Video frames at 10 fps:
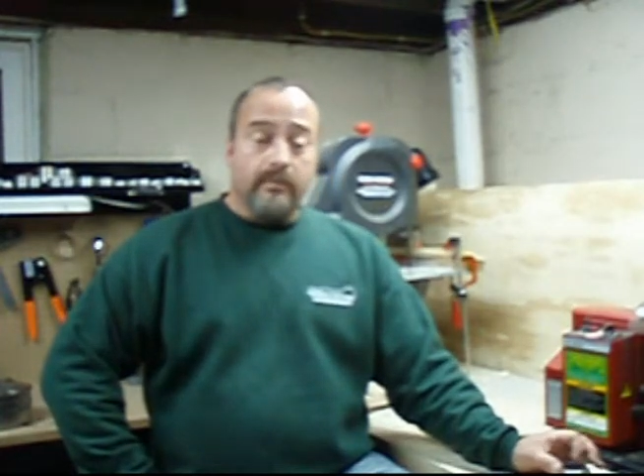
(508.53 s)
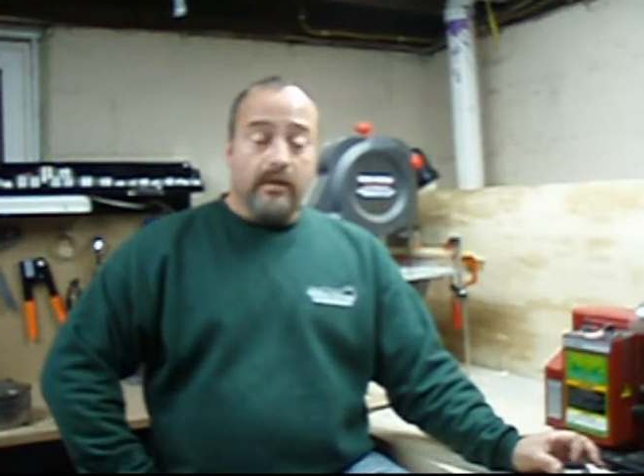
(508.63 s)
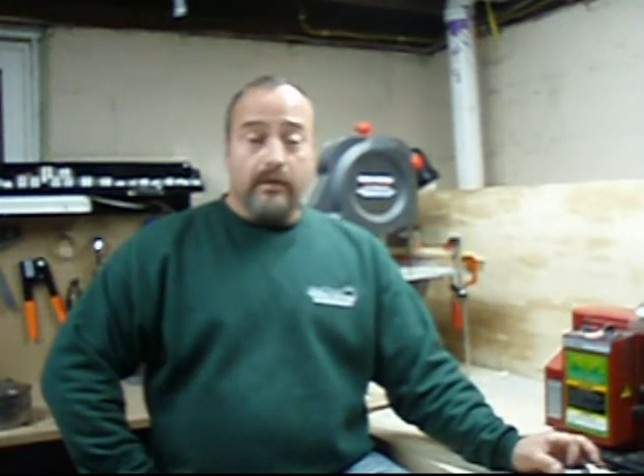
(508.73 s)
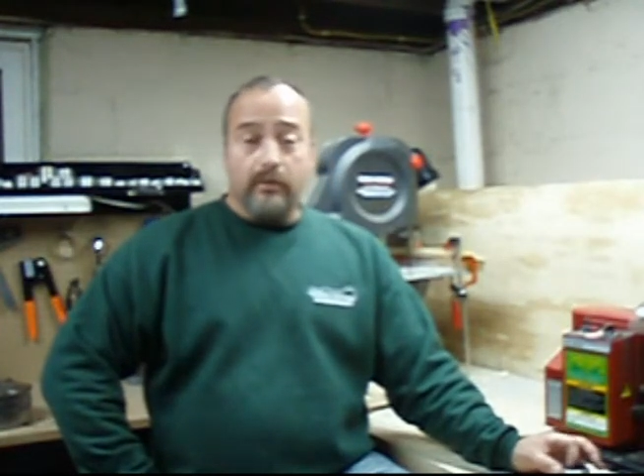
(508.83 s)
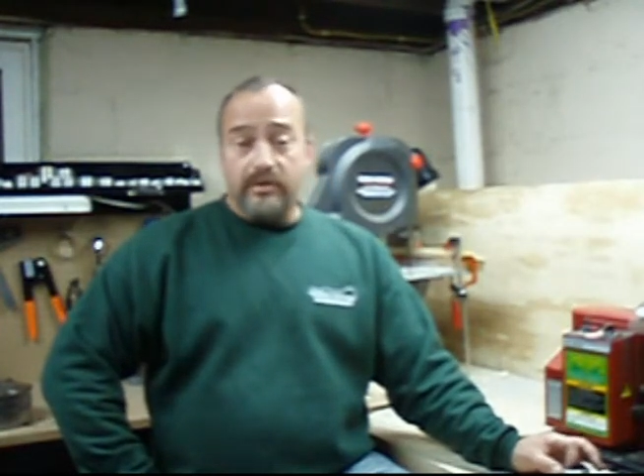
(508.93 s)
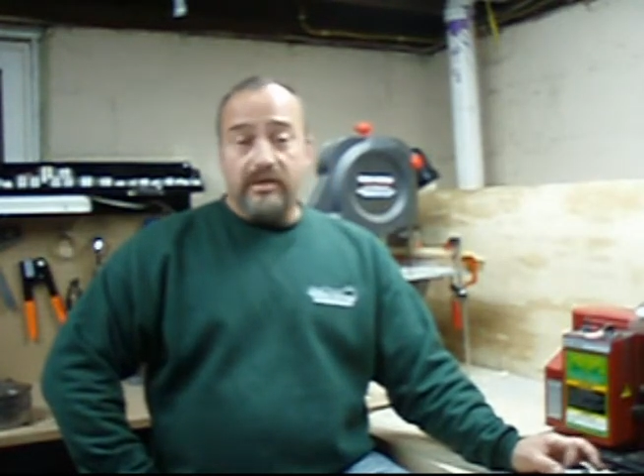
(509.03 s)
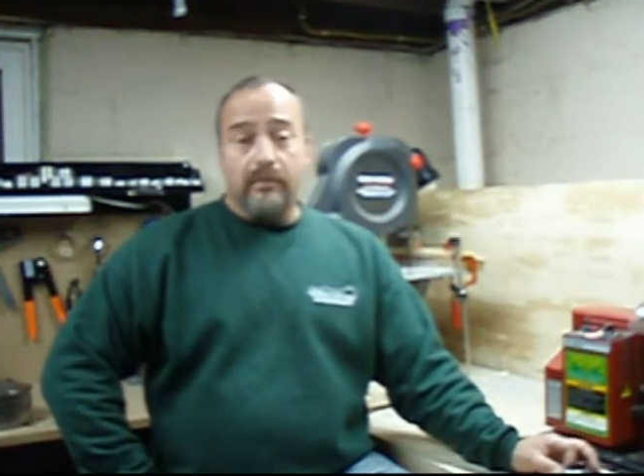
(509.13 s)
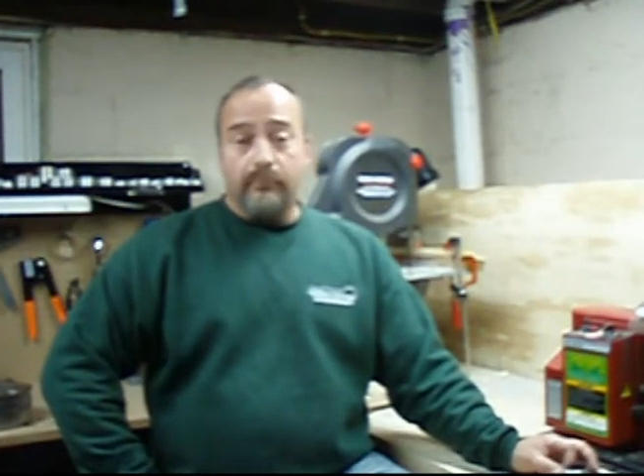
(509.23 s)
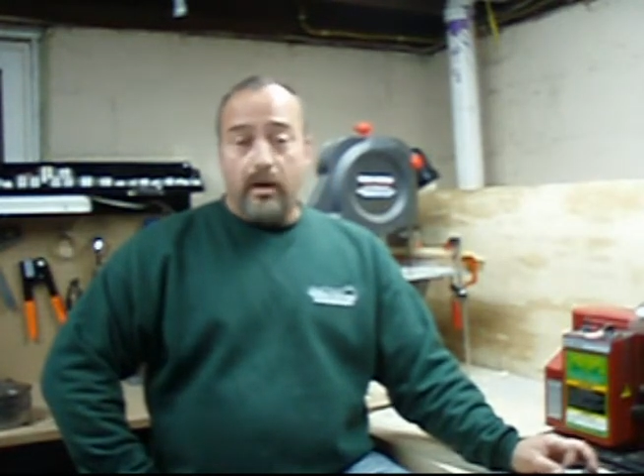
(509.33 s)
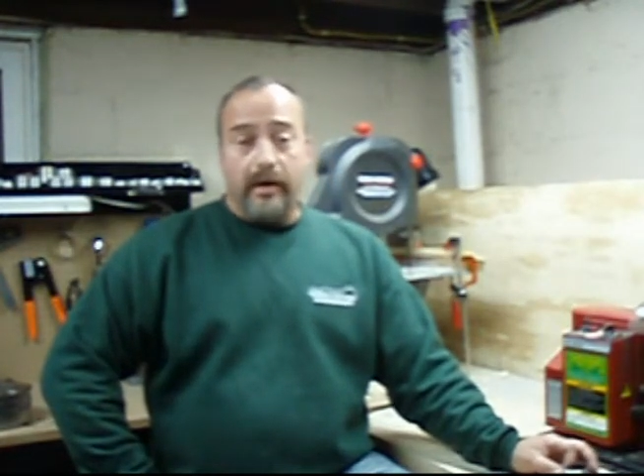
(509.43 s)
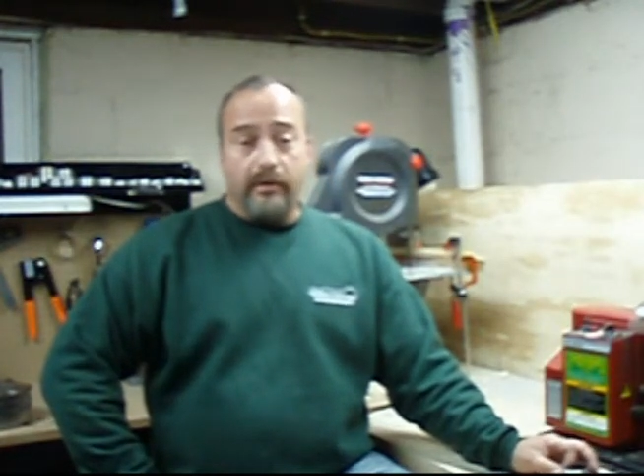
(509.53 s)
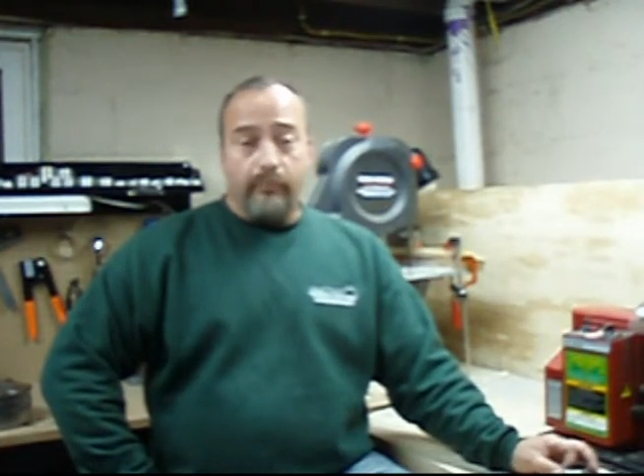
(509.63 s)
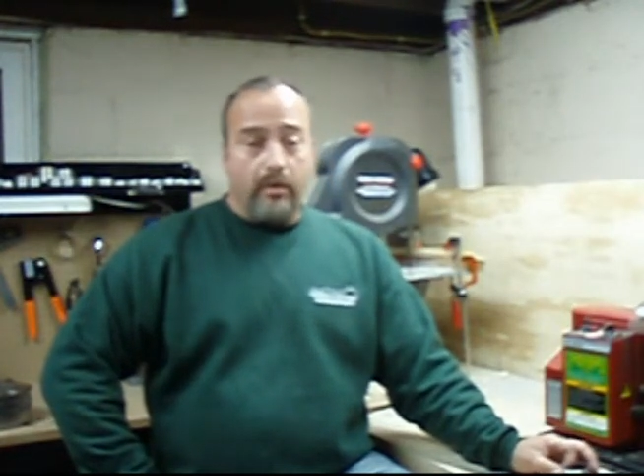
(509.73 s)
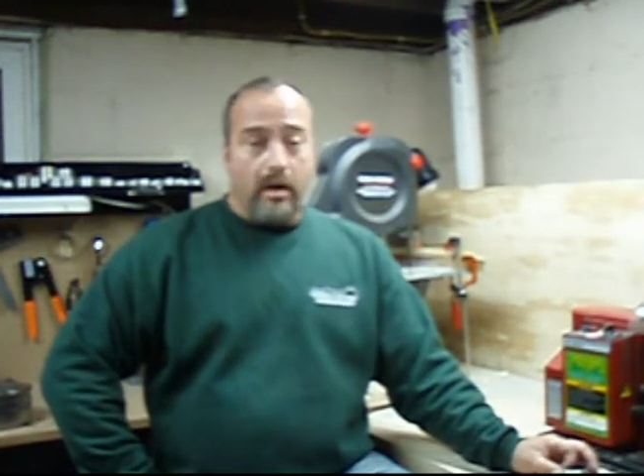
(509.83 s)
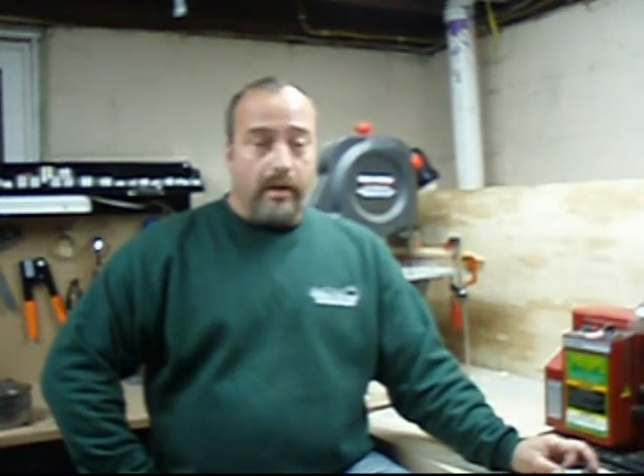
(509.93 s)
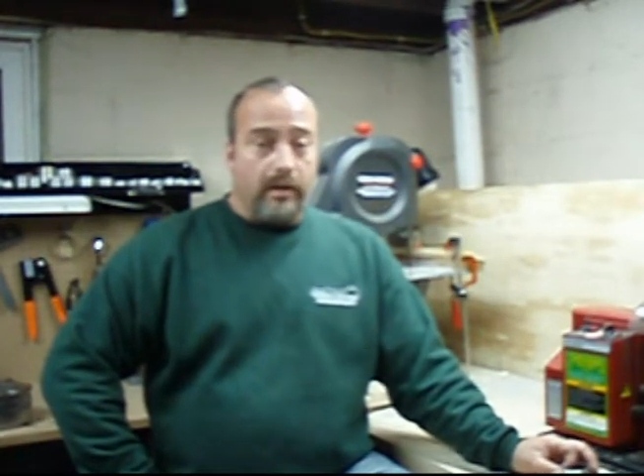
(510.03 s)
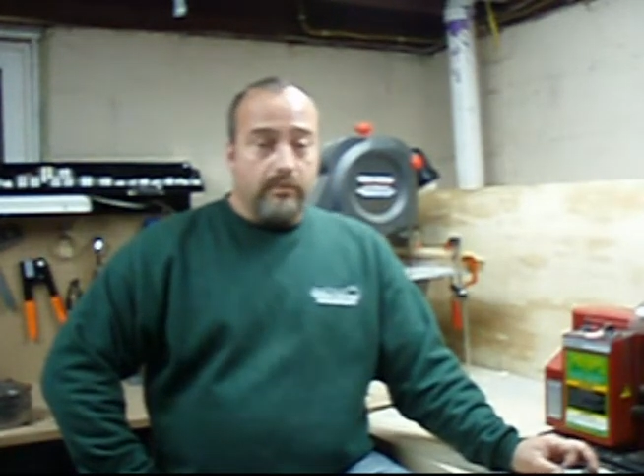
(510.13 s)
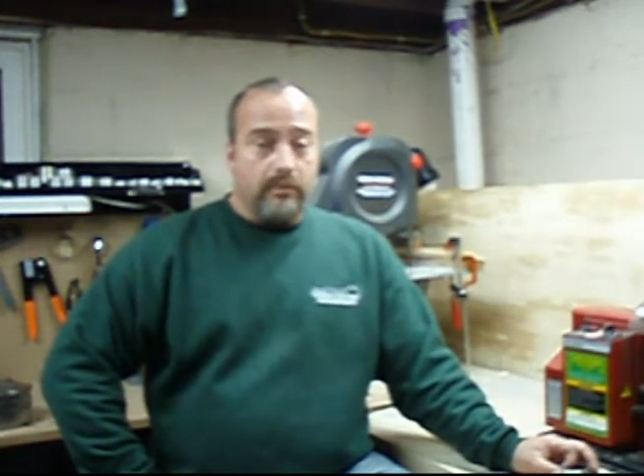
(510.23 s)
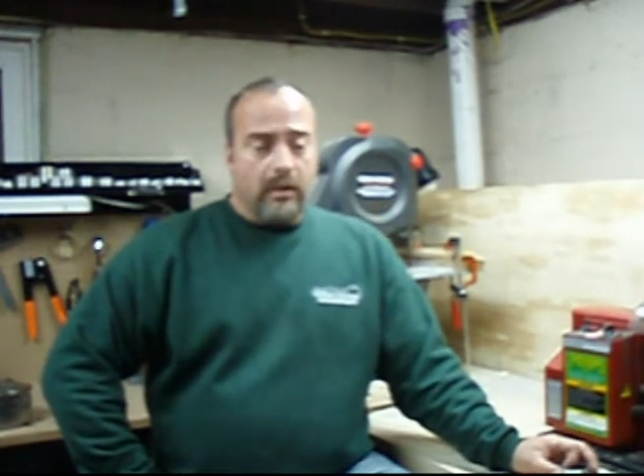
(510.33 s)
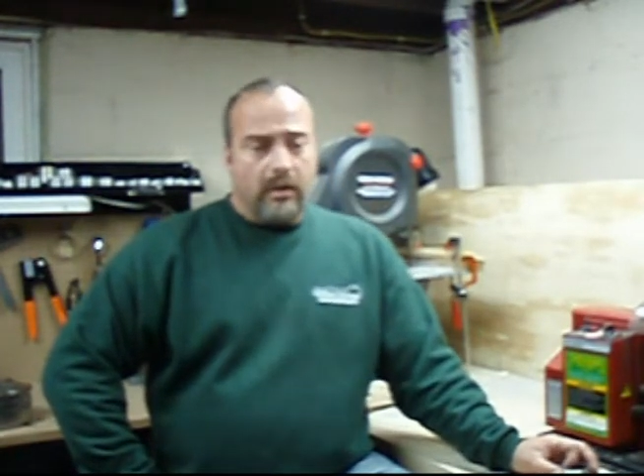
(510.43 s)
and they'll stand behind their products.